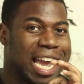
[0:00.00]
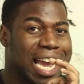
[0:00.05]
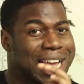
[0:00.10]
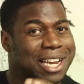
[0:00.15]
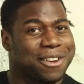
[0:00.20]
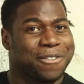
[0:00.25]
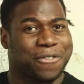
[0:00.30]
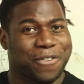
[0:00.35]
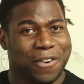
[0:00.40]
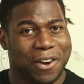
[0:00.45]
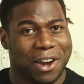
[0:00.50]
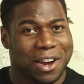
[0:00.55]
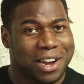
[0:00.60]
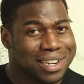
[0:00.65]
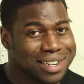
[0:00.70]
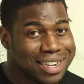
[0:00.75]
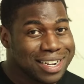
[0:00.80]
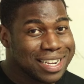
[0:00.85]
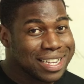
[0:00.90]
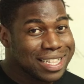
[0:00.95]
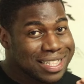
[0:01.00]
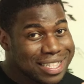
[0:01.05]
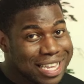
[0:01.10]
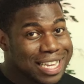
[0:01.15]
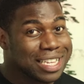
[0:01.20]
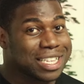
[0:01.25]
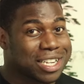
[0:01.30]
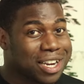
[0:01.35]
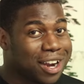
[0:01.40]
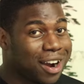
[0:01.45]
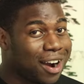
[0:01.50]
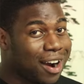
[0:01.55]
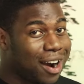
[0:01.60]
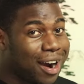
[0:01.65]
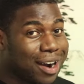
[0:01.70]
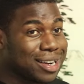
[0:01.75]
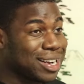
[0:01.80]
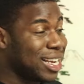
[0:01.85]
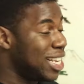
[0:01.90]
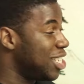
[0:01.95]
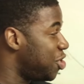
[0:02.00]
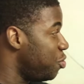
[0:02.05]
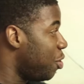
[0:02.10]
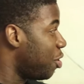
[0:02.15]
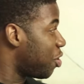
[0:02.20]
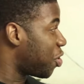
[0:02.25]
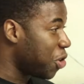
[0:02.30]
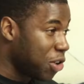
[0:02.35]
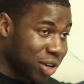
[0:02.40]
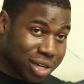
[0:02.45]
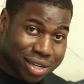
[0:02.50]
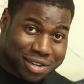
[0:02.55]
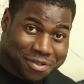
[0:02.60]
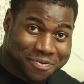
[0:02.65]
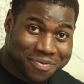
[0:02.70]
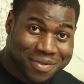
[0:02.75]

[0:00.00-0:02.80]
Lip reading: And third, this card is not good.